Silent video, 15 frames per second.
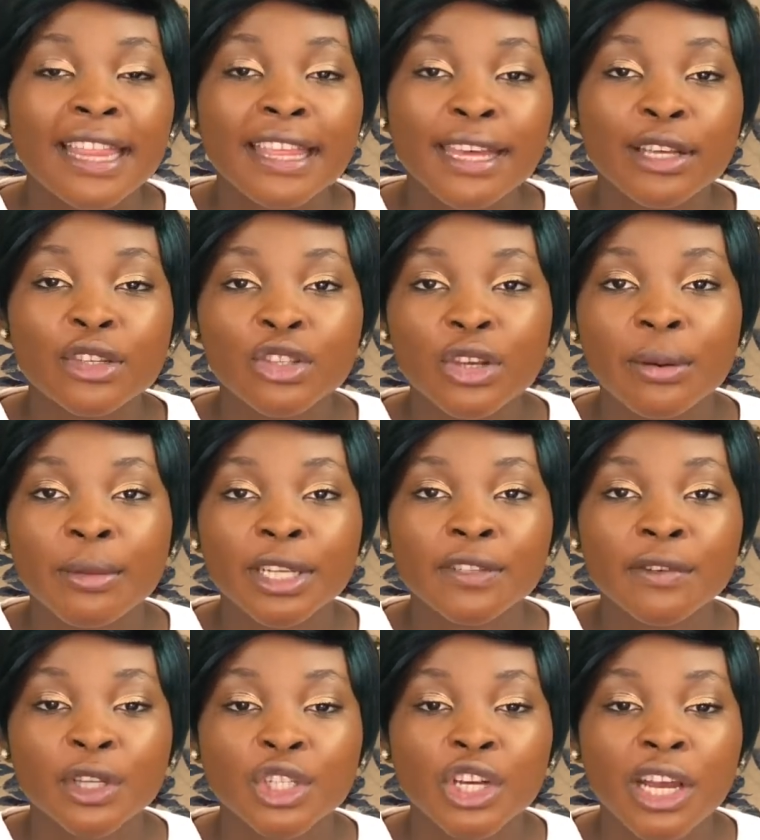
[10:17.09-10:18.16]
Thank you so
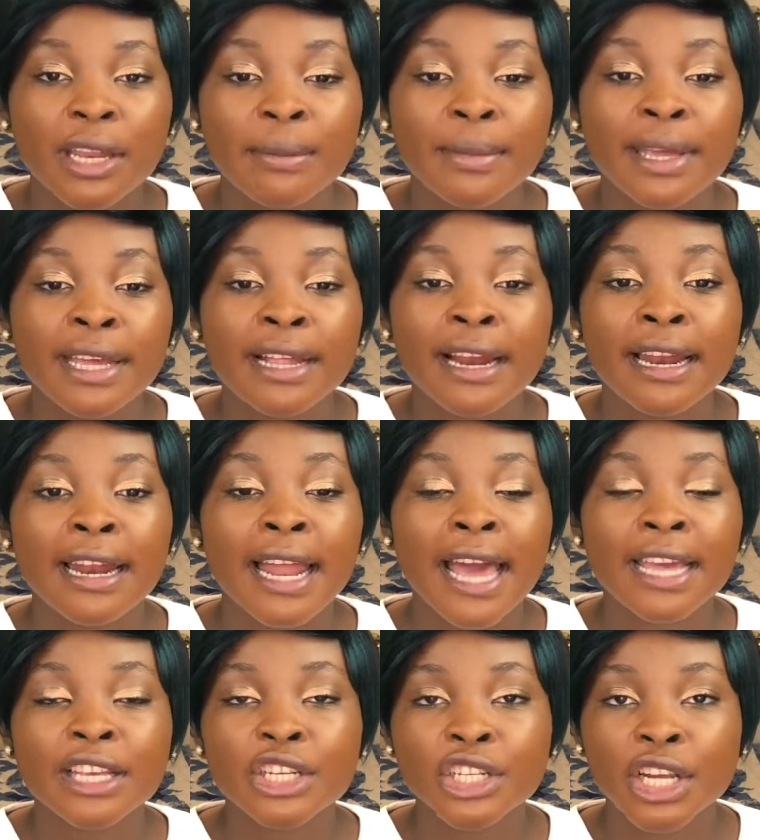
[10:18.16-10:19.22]
much for joining me.
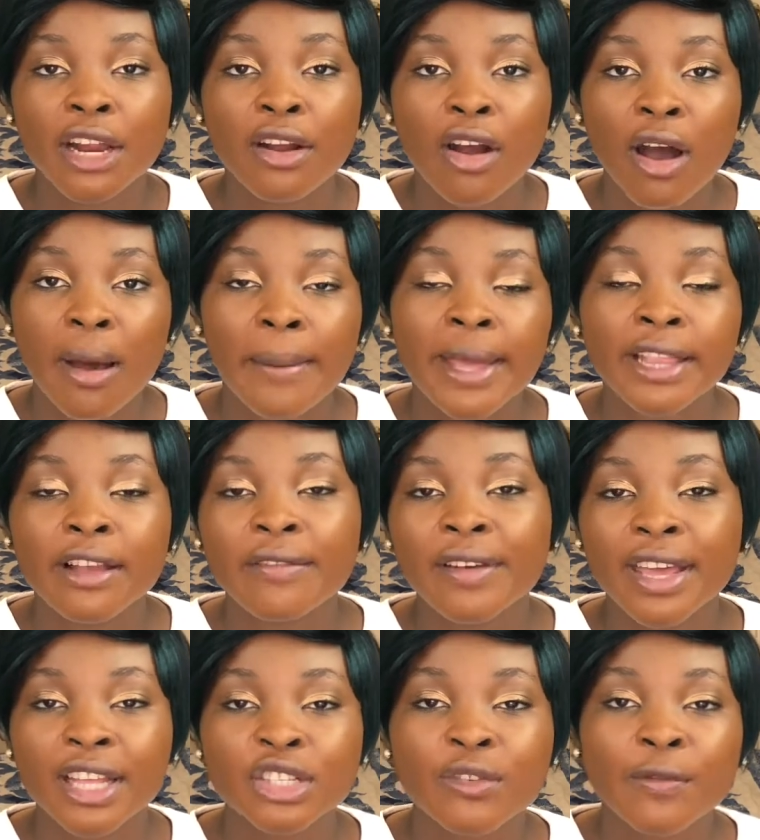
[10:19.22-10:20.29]
Like, share, comment. Don't
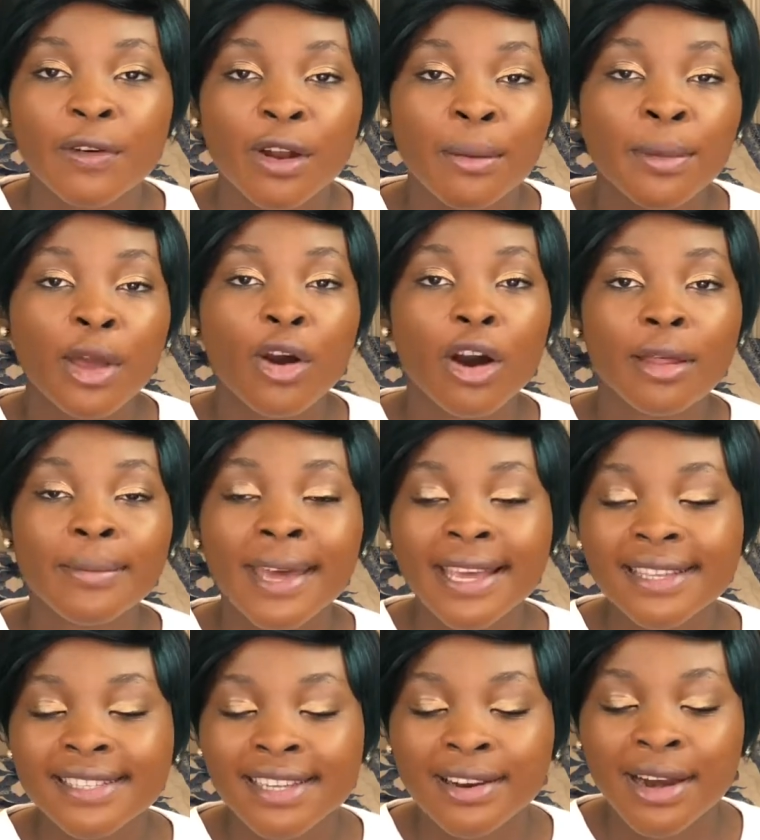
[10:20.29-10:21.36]
forget to follow me on my
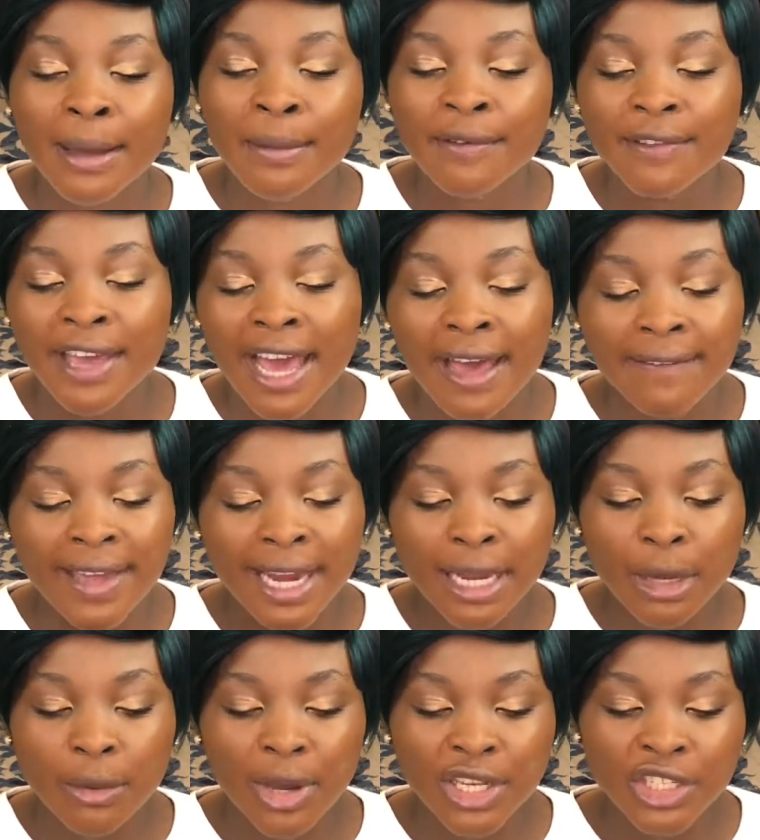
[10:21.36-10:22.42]
Instagram. If you have
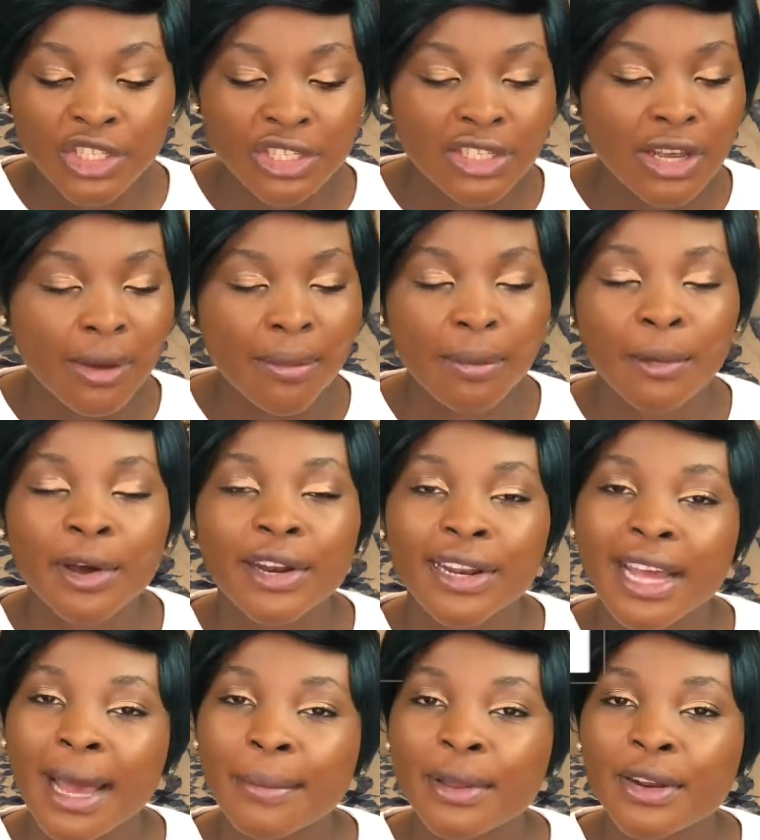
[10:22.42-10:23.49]
any questions, I'll be more
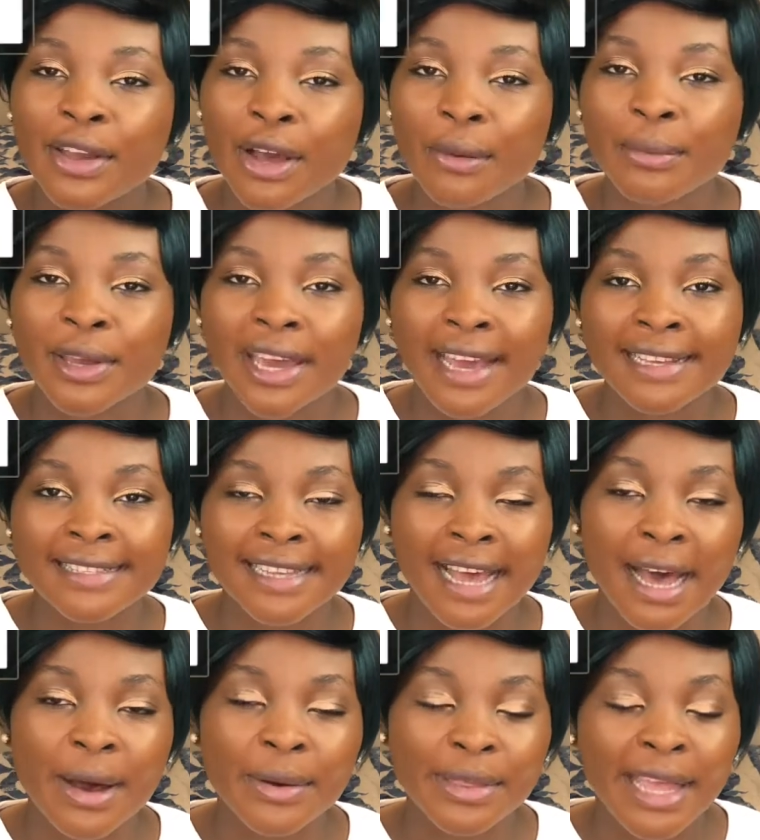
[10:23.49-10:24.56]
than happy to help you guys
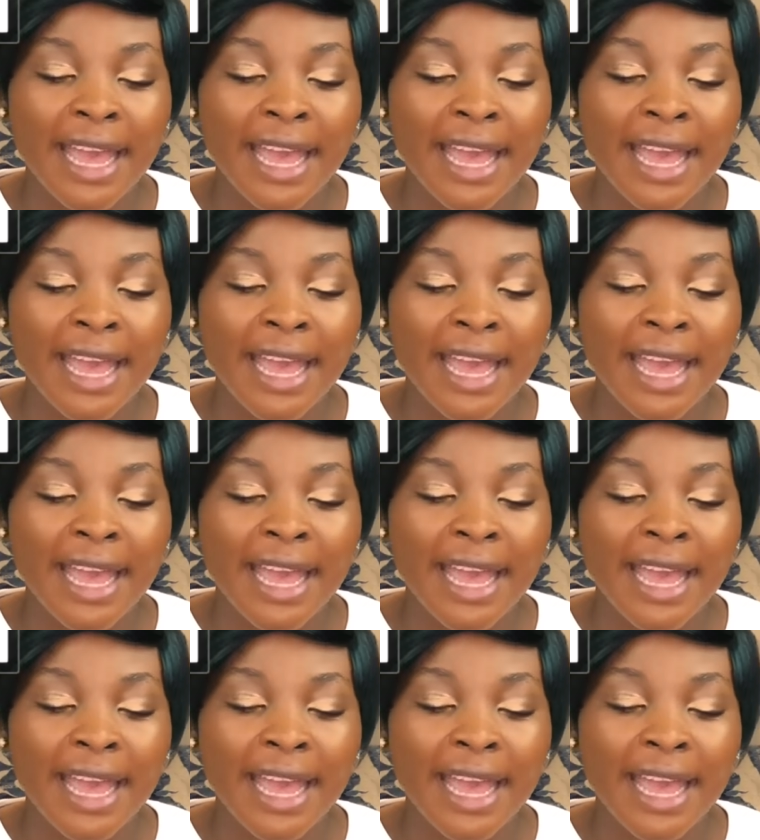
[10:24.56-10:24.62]
out.